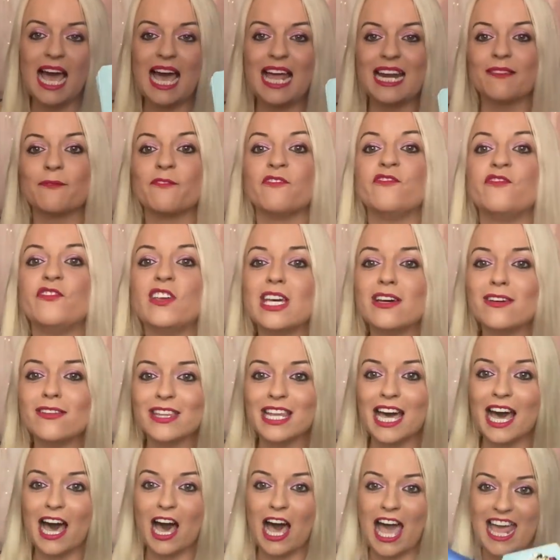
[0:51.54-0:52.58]
and feel
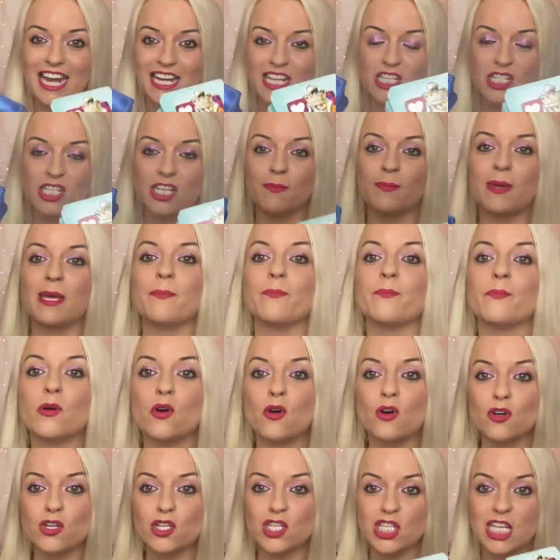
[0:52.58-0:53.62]
that energy being
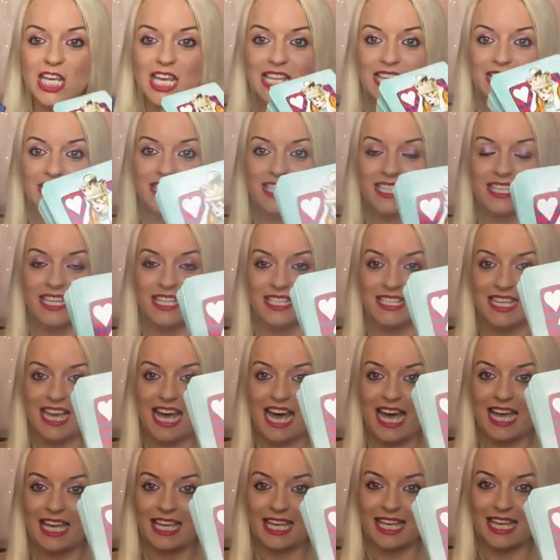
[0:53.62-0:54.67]
pushed into the
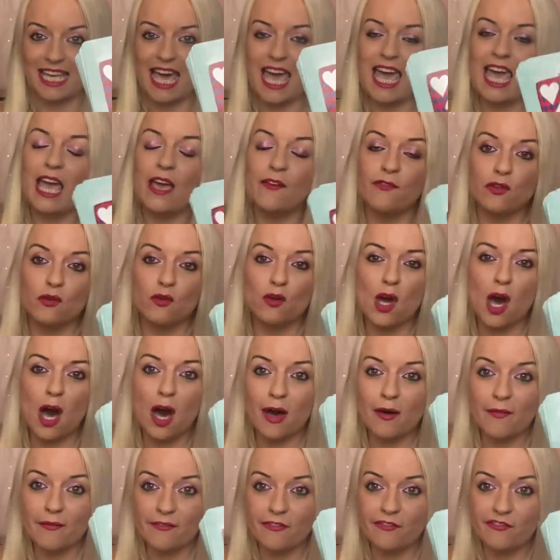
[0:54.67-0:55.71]
deck, okay? If you
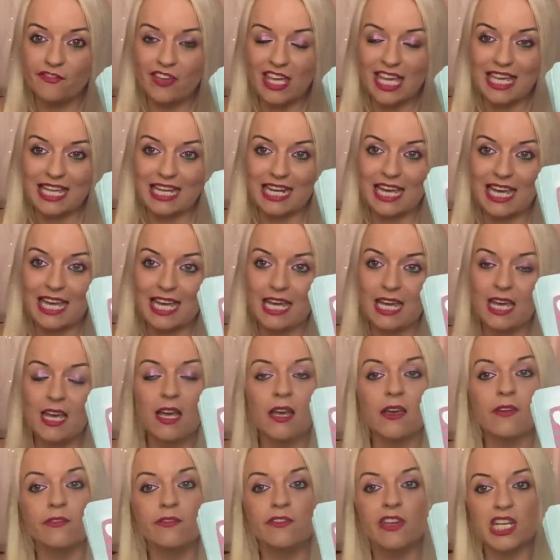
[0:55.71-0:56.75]
can't feel it,
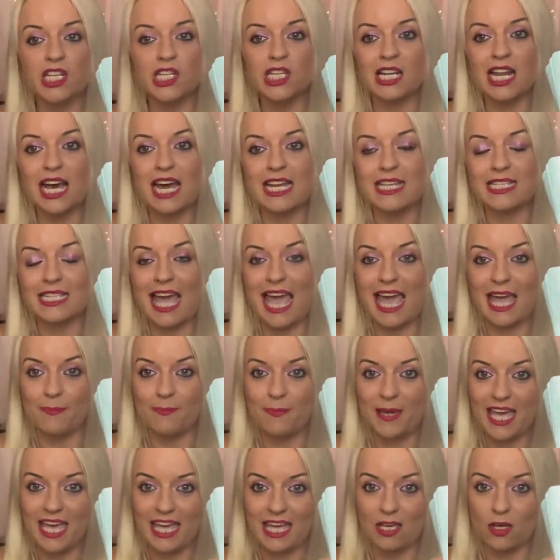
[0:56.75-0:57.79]
visualize a
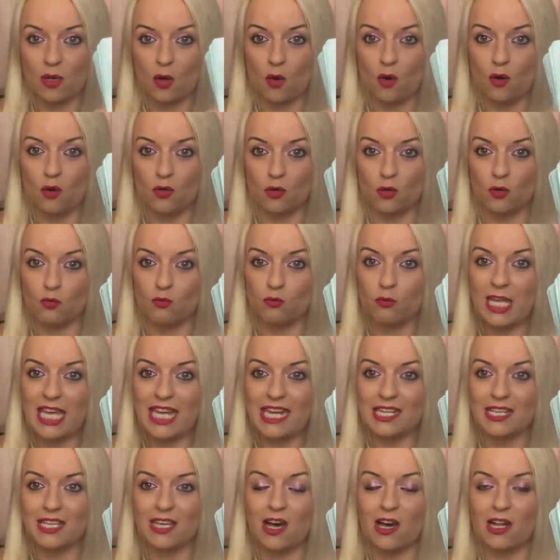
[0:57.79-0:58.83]
pink or
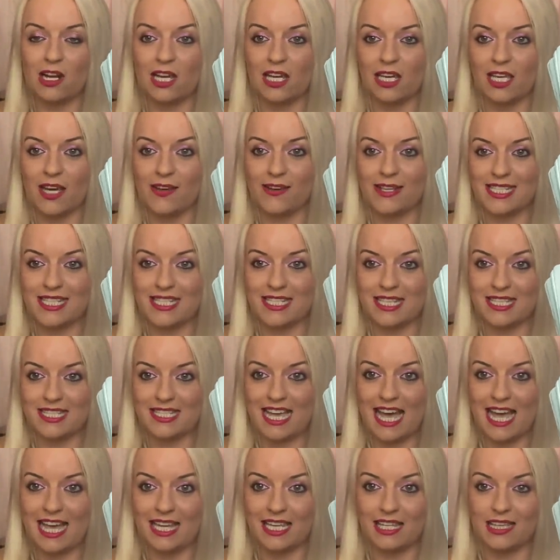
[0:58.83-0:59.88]
green color going to the
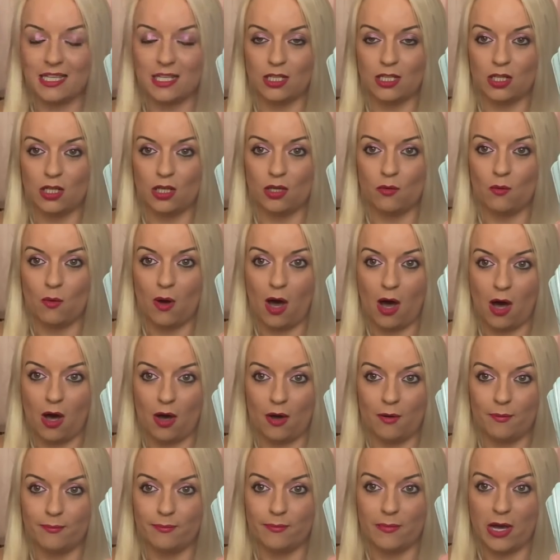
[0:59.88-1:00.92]
deck you
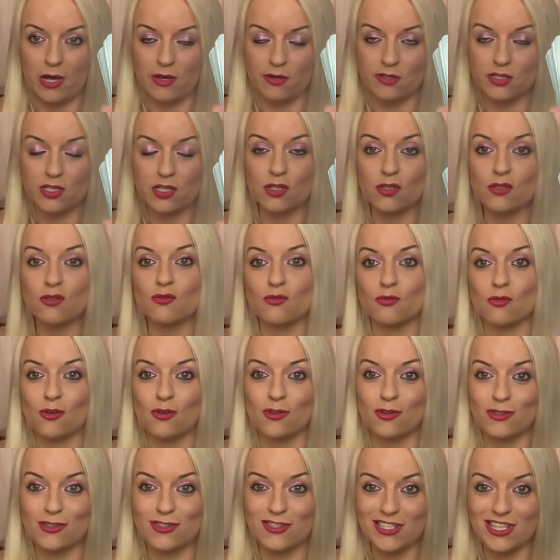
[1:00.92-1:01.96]
are most
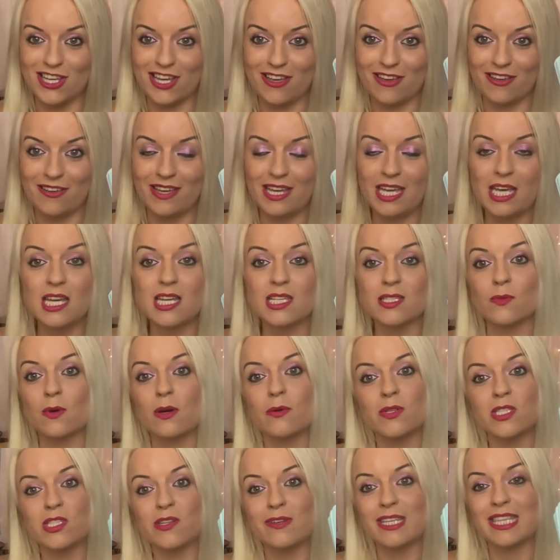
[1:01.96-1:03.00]
drawn to. So what
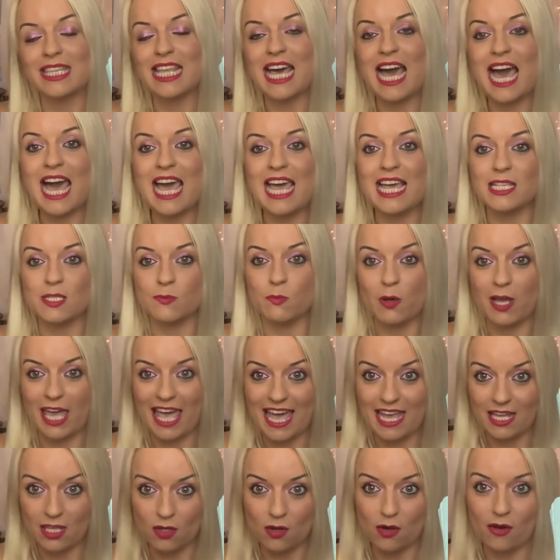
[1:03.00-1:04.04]
we're doing there is we're
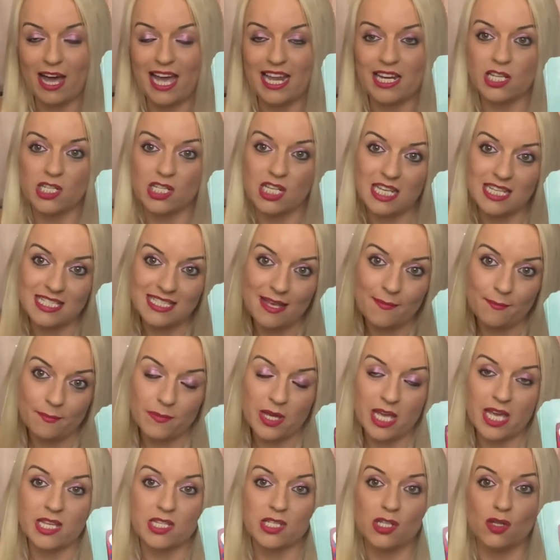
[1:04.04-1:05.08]
getting your energies and
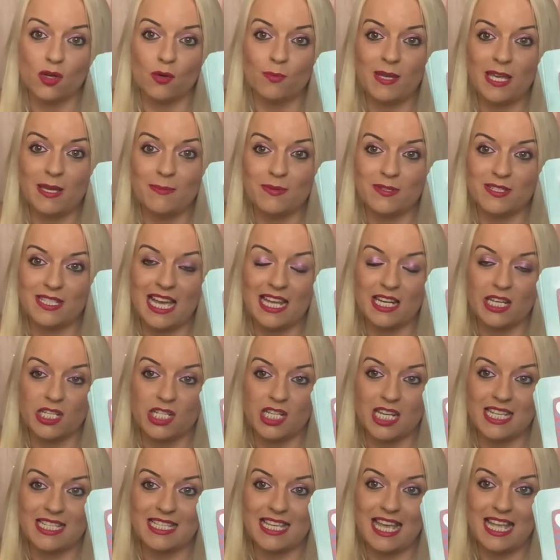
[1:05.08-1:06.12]
merging your people's
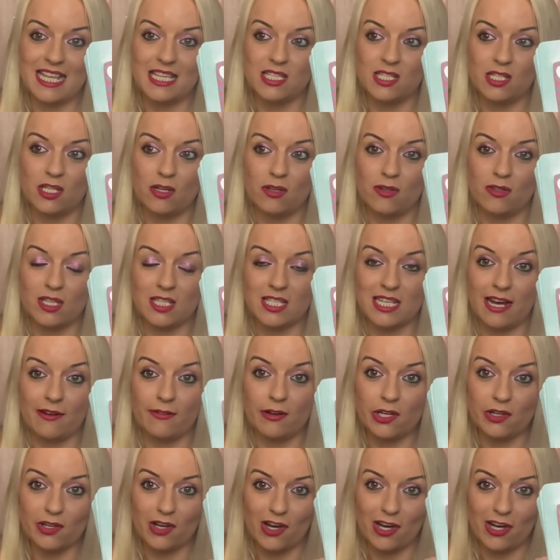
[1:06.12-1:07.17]
energies into the
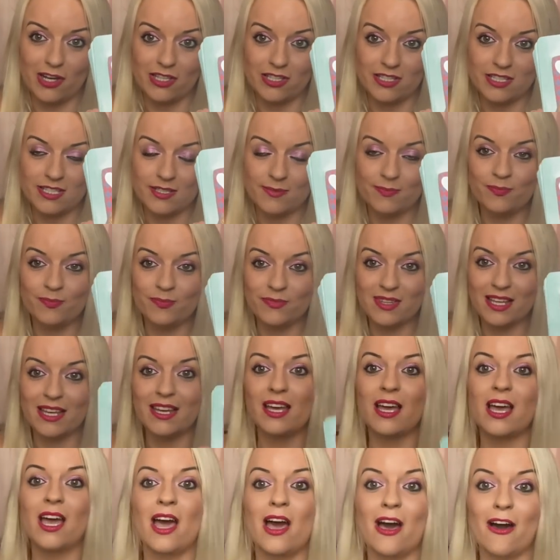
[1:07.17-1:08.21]
tarot cards.
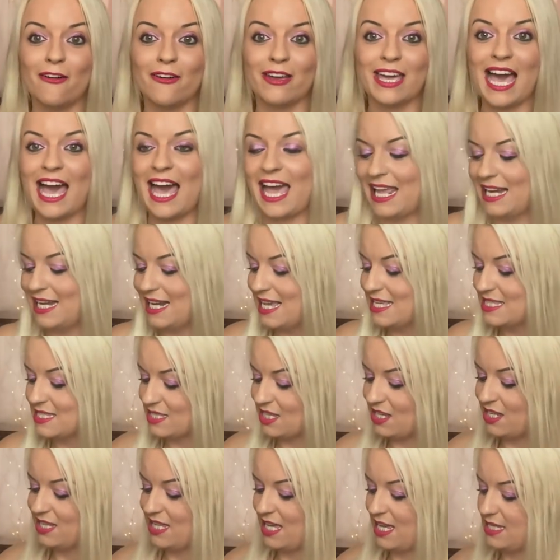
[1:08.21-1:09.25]
Okay, let's
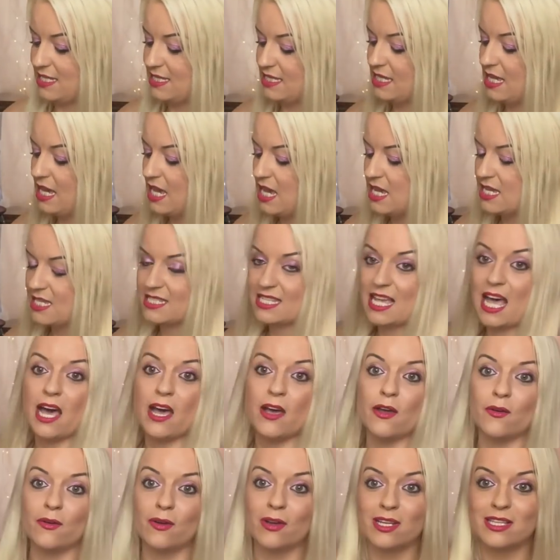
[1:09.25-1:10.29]
do this.
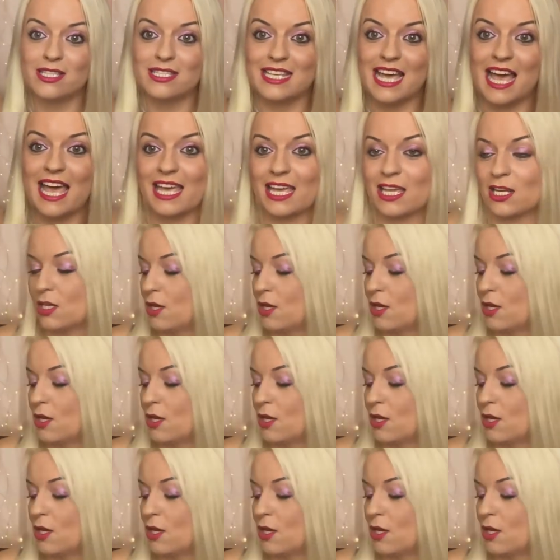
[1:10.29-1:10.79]
So deck